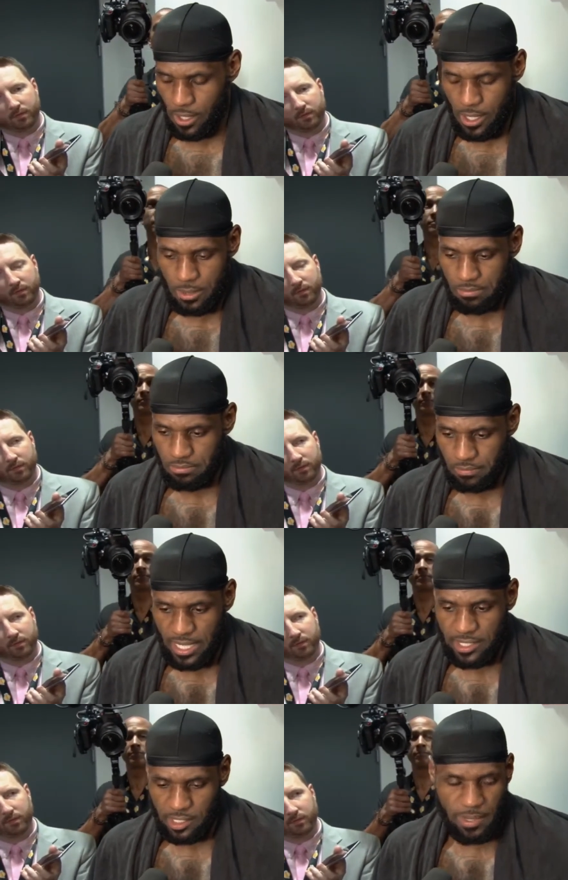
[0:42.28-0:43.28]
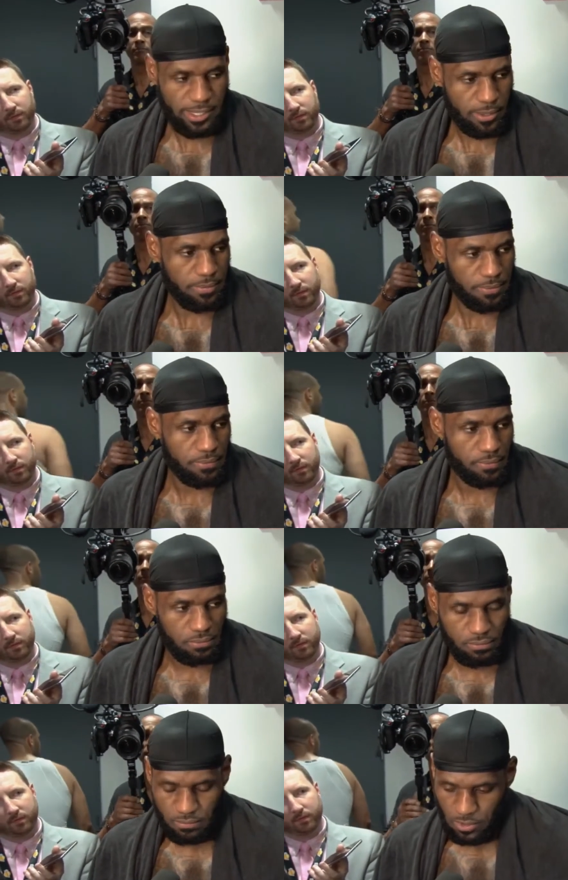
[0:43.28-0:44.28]
Speaker 1: Um, as expected,
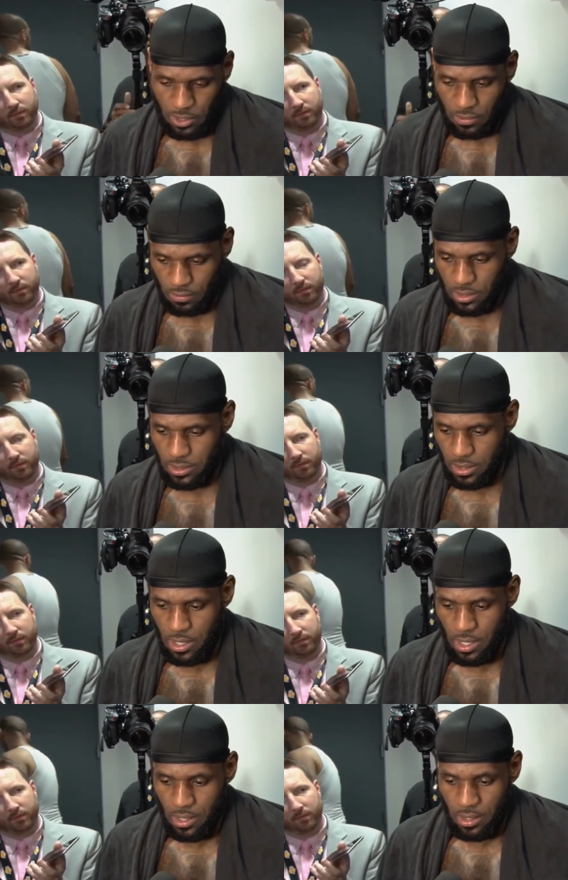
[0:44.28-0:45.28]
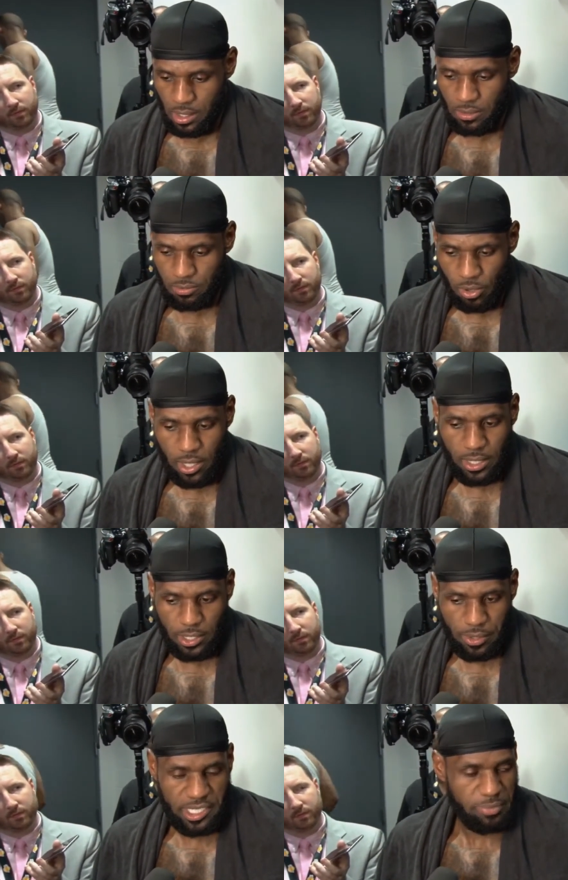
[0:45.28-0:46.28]
you know, he was, he was brought in
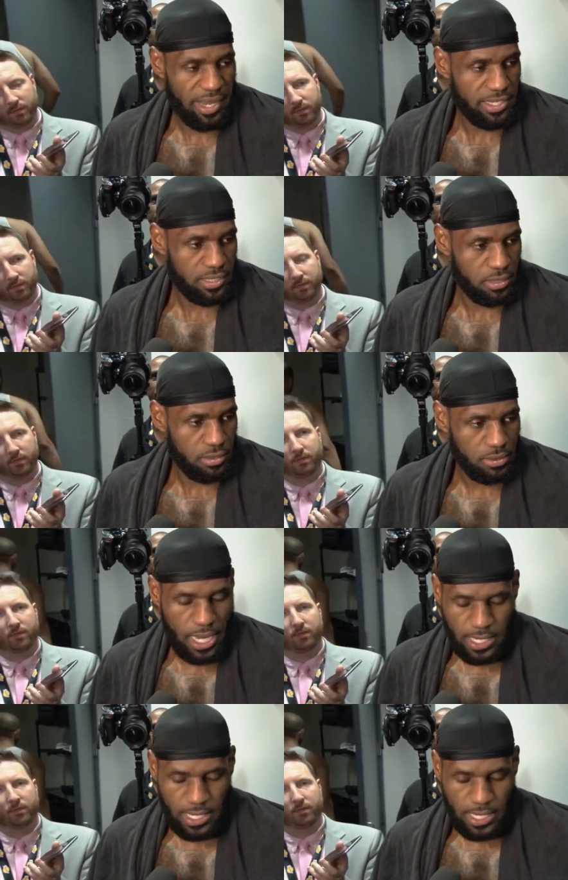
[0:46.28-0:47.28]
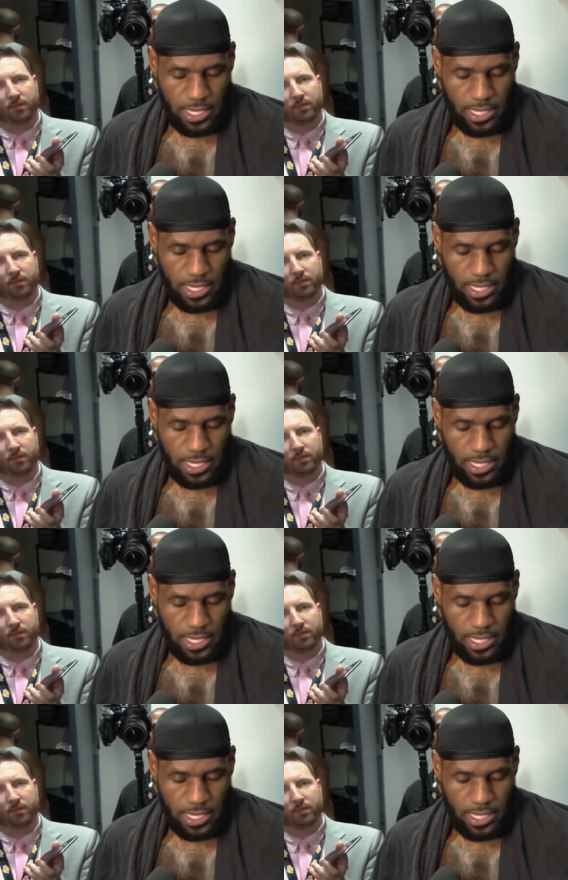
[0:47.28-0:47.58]
to create space, knock down open